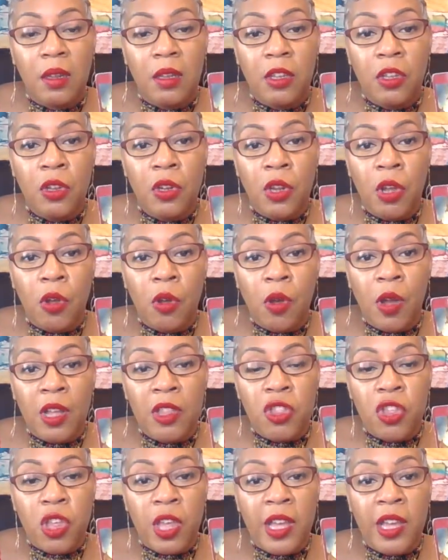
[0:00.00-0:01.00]
you know, a
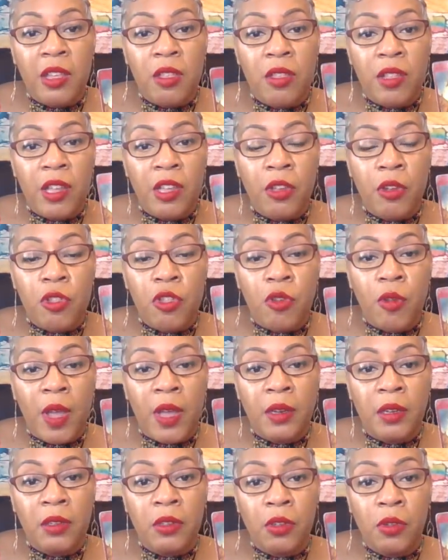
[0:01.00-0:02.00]
change that you're
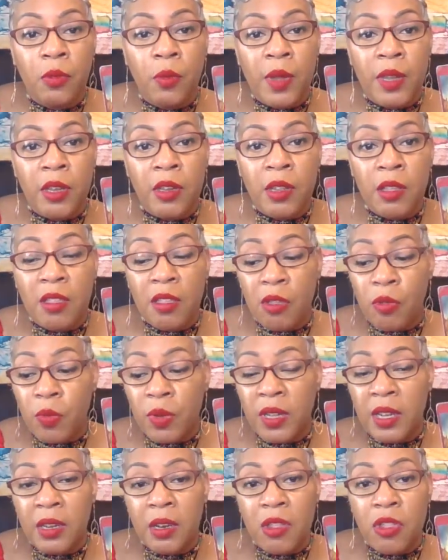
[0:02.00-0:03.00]
trying to do, whether this is
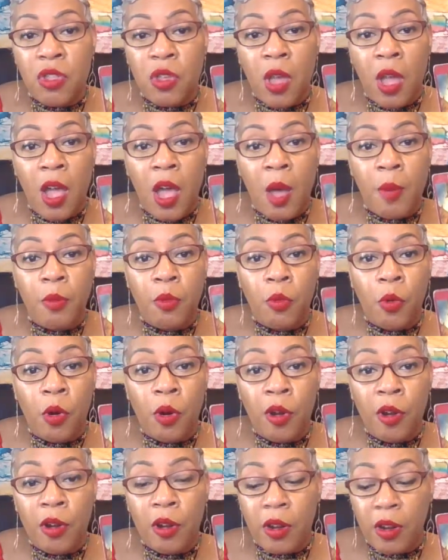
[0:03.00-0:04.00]
within a job,
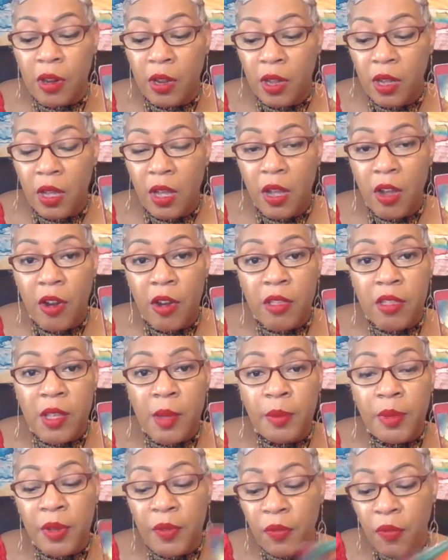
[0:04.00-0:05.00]
work, or
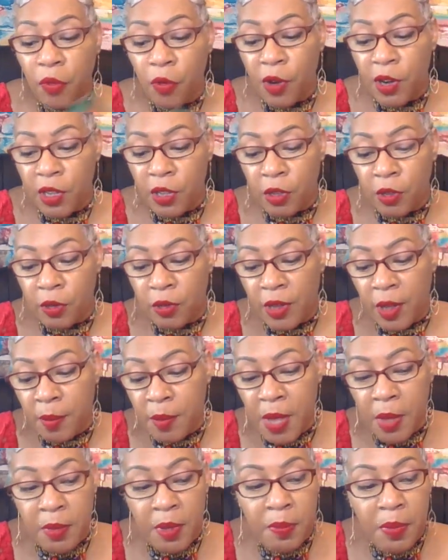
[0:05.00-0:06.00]
something for you that
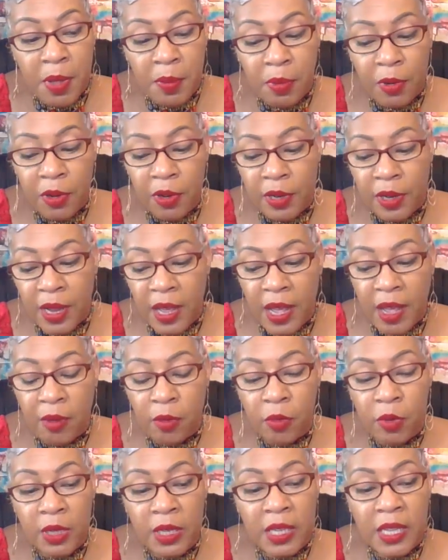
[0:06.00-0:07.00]
maybe people are not
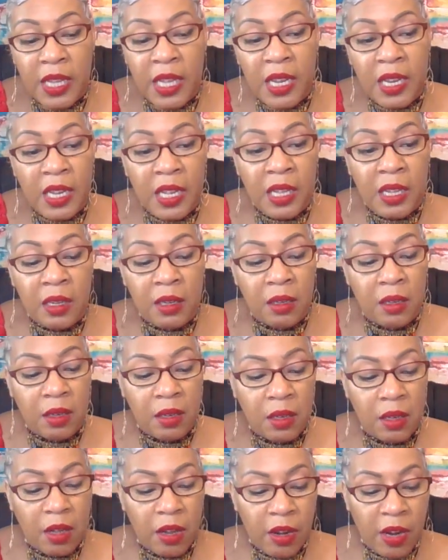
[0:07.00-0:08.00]
really getting
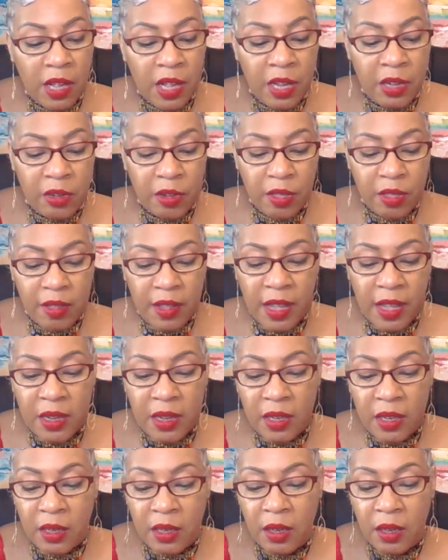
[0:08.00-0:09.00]
or
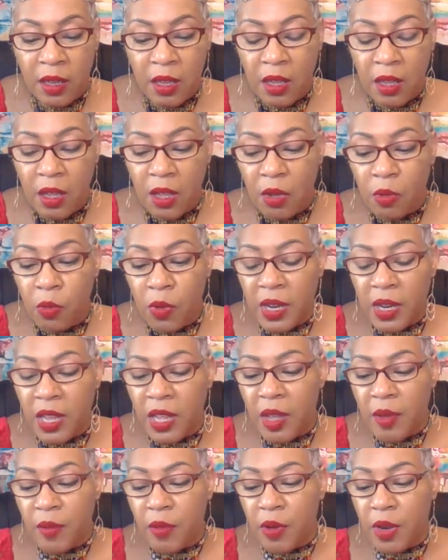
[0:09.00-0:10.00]
understanding.
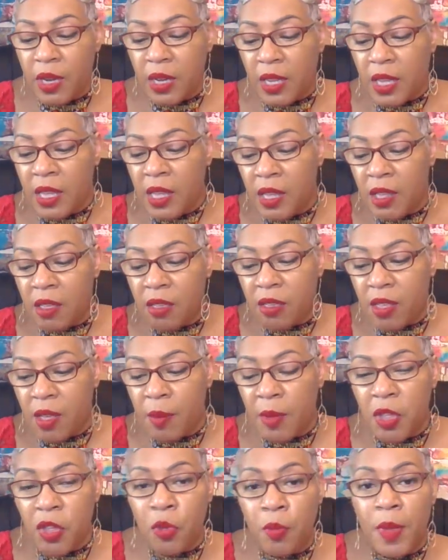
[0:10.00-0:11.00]
Whatever it is,
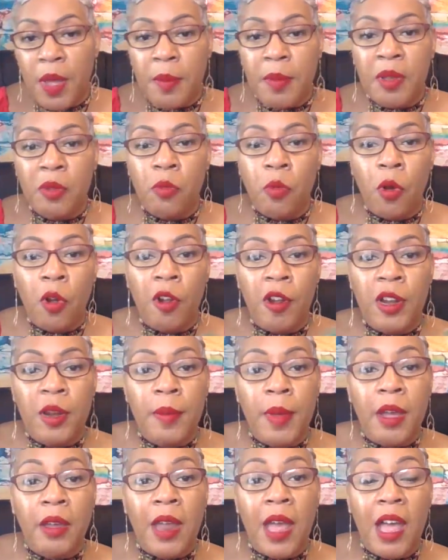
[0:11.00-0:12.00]
some of you may be worried
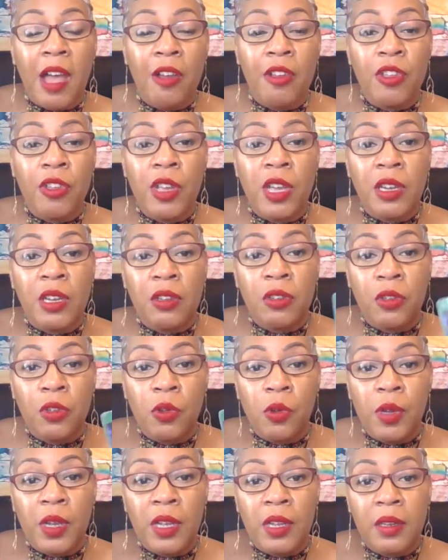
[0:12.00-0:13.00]
about how you're going to
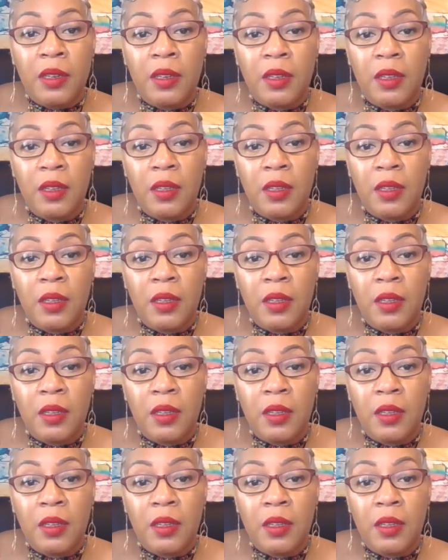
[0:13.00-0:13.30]
do it.